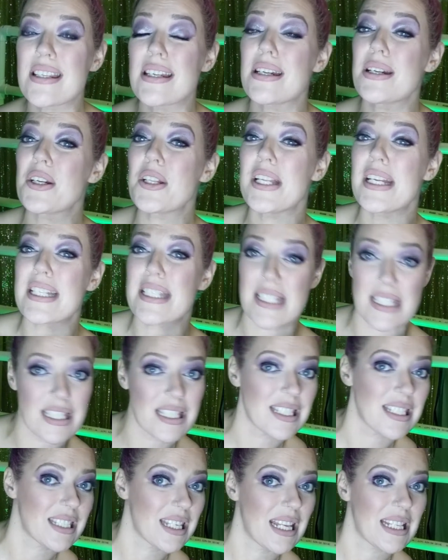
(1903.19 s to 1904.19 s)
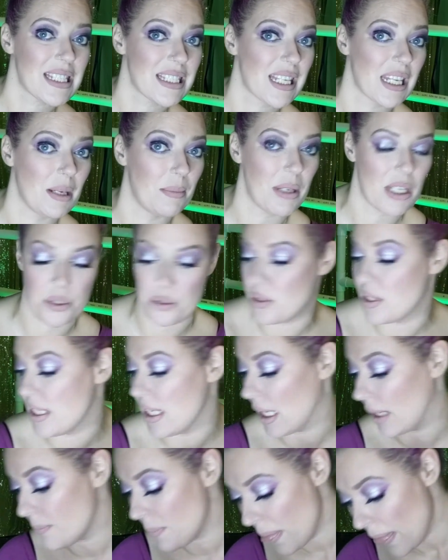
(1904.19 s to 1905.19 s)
so that's going to be interesting.